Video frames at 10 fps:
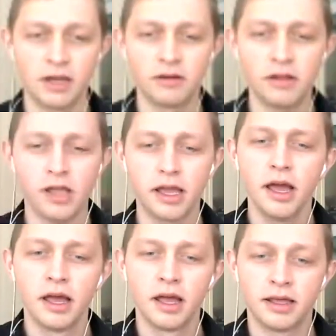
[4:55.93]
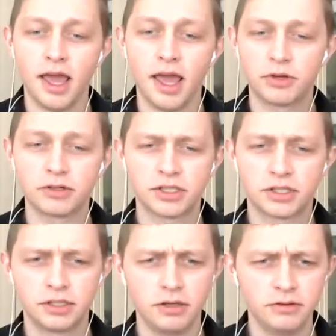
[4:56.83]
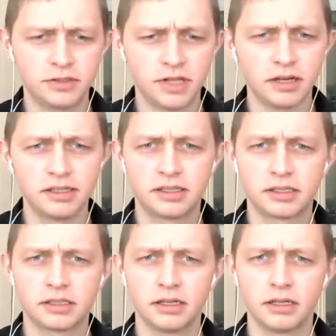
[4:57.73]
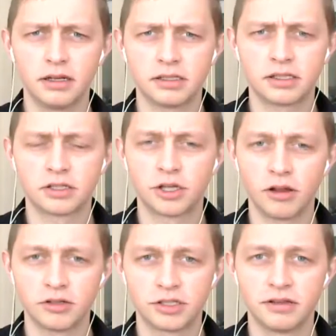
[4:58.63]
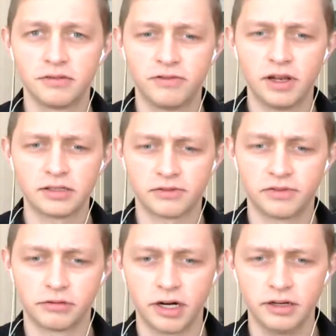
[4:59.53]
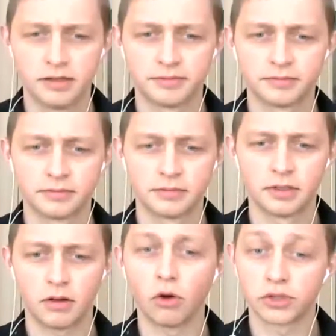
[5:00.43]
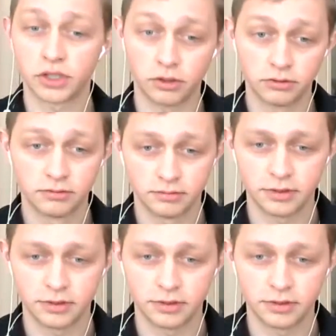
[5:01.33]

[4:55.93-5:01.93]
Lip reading: Okay, yeah, because you studied sociology and philosophy, right? Also.